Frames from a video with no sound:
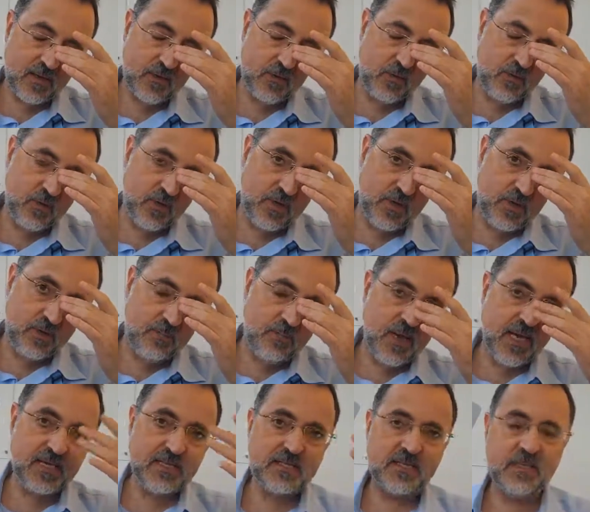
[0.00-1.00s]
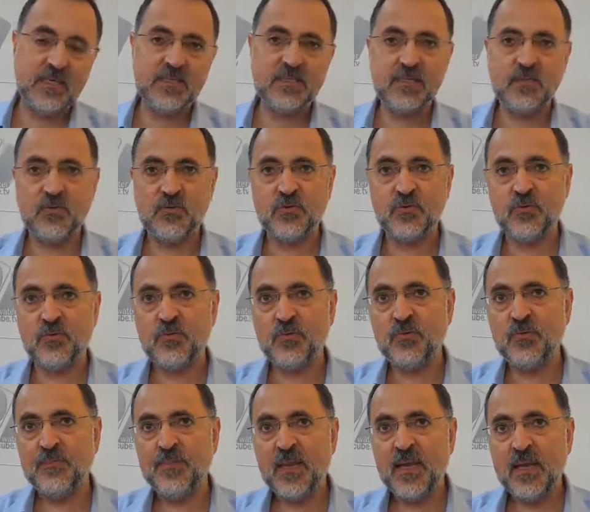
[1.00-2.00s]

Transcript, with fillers: good basis to